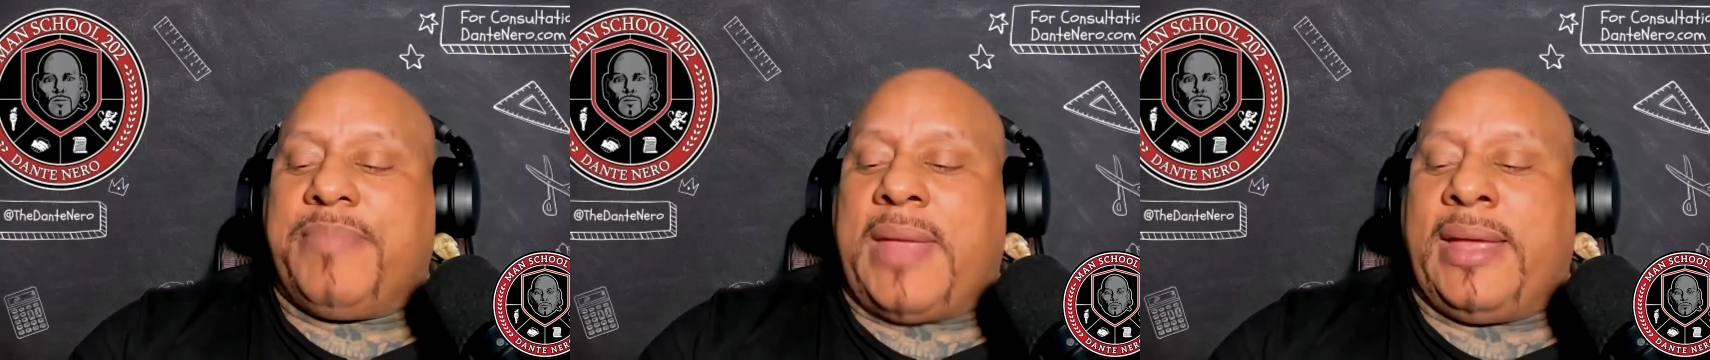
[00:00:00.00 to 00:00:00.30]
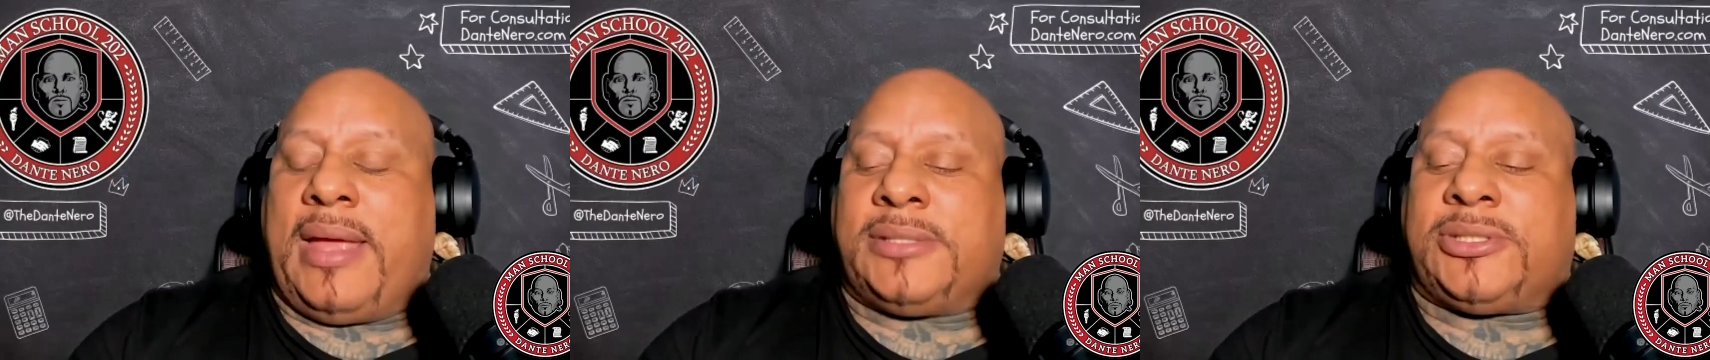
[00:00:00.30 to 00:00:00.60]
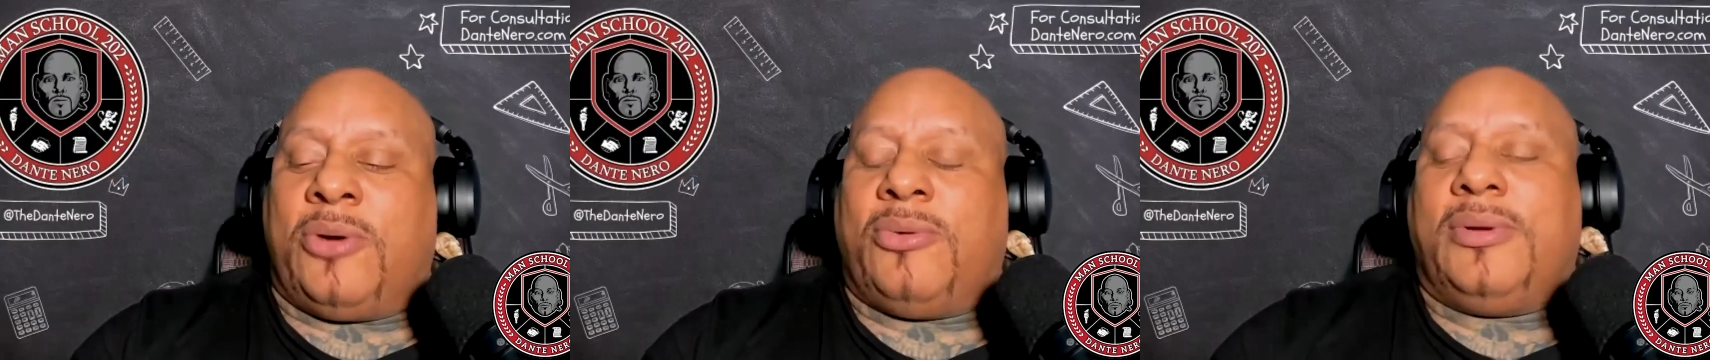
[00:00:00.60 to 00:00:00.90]
Speaker 1: I
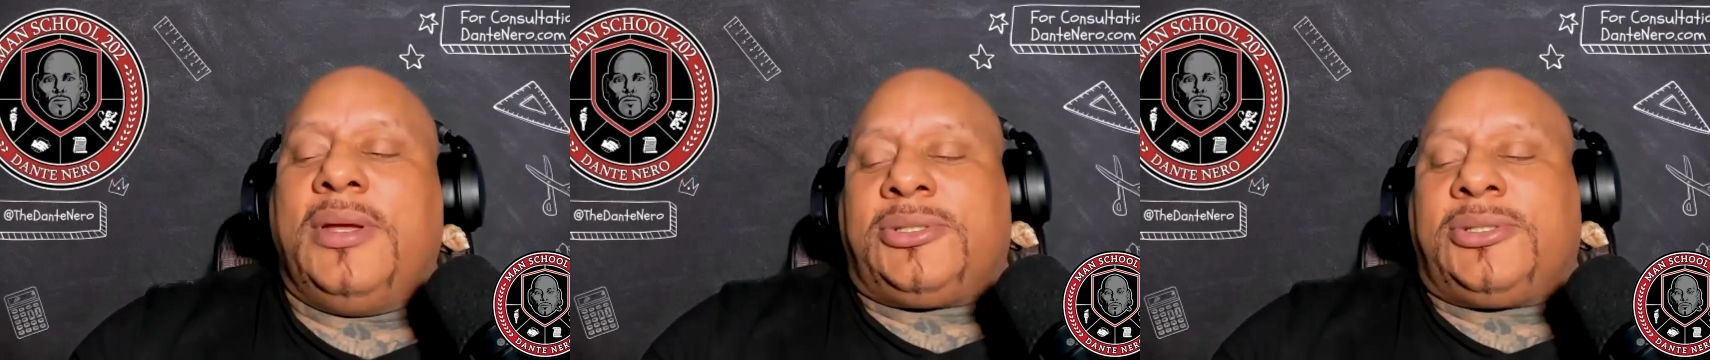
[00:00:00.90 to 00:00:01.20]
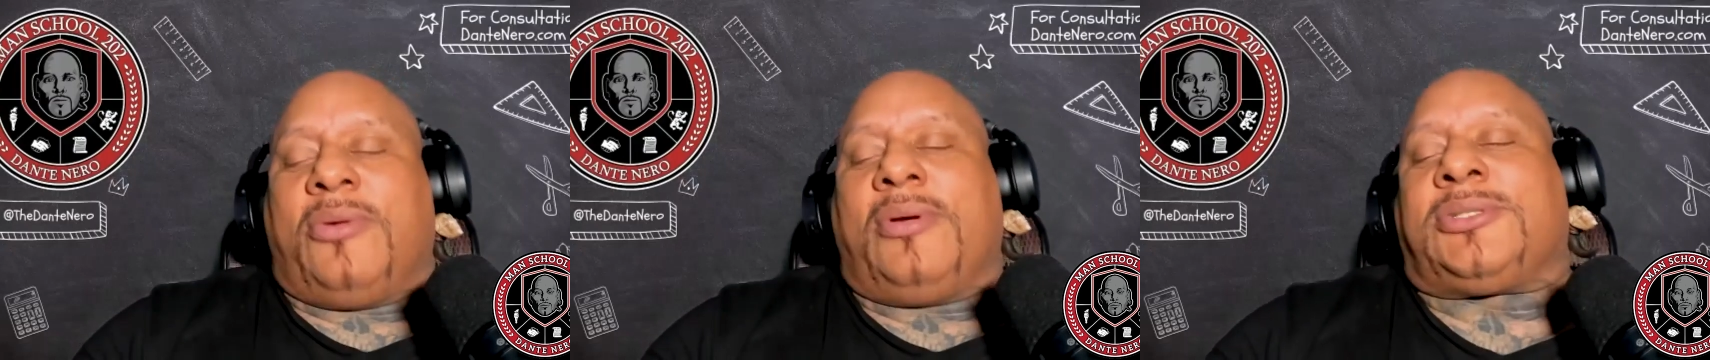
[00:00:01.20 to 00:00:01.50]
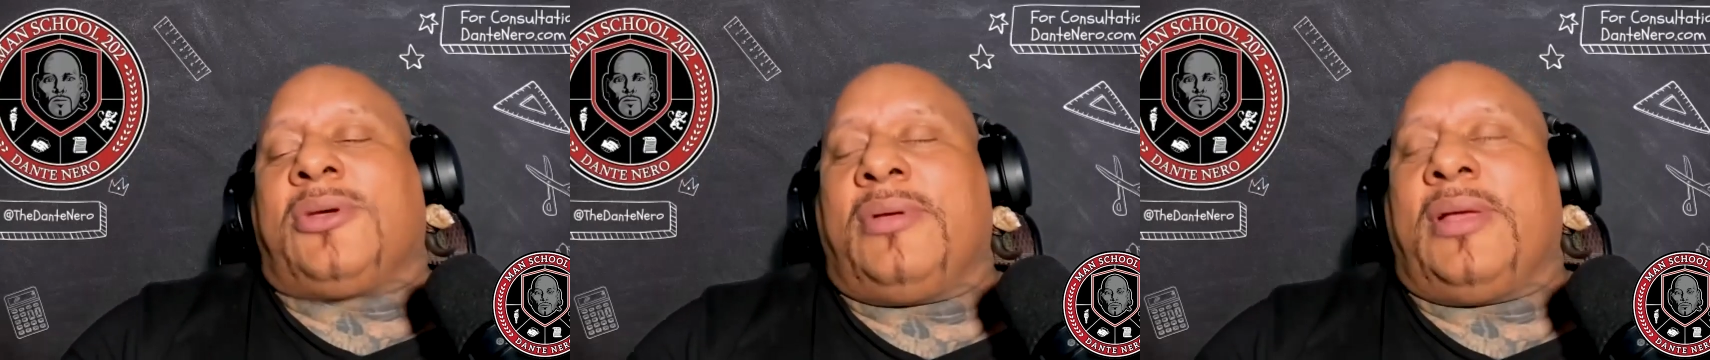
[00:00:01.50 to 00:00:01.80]
so so,
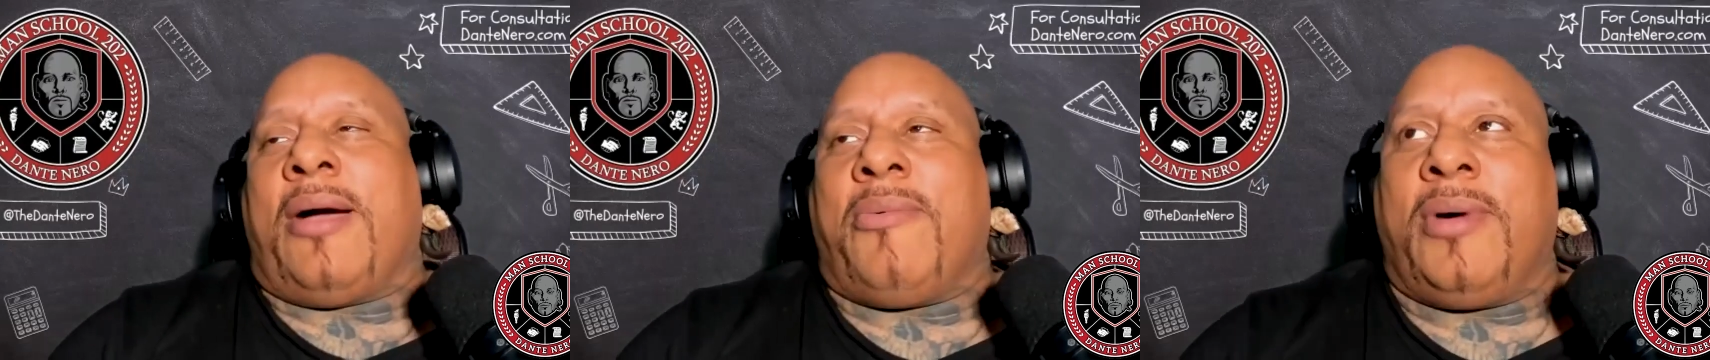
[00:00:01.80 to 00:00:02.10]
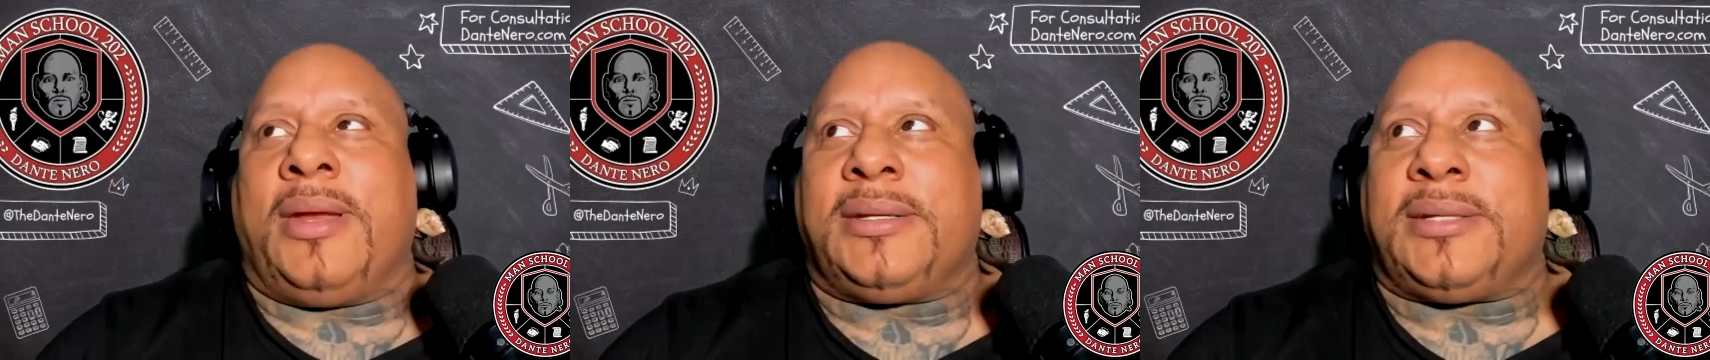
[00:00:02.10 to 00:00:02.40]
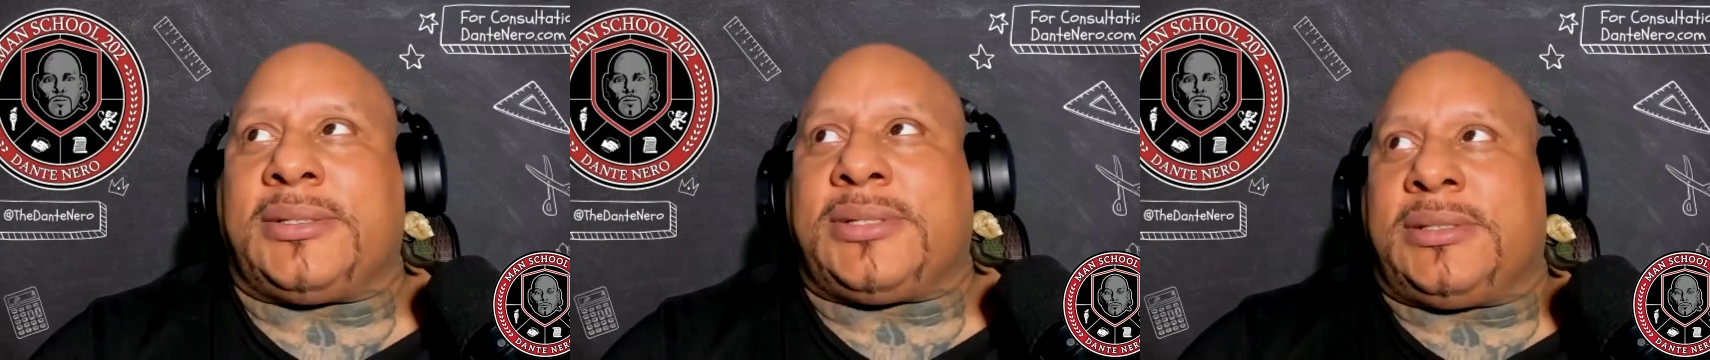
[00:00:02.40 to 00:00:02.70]
so I wanted
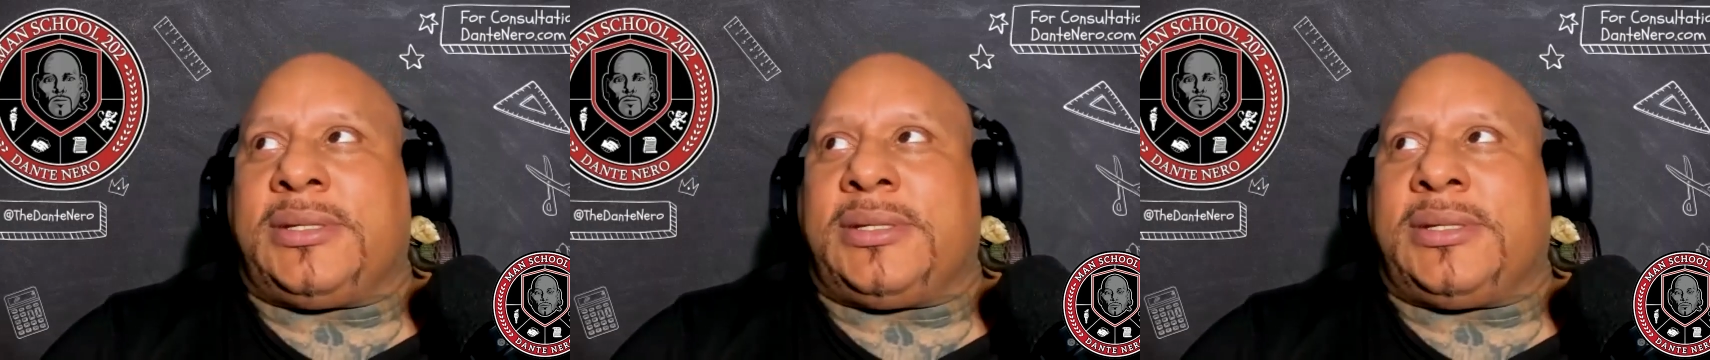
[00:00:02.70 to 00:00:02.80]
to,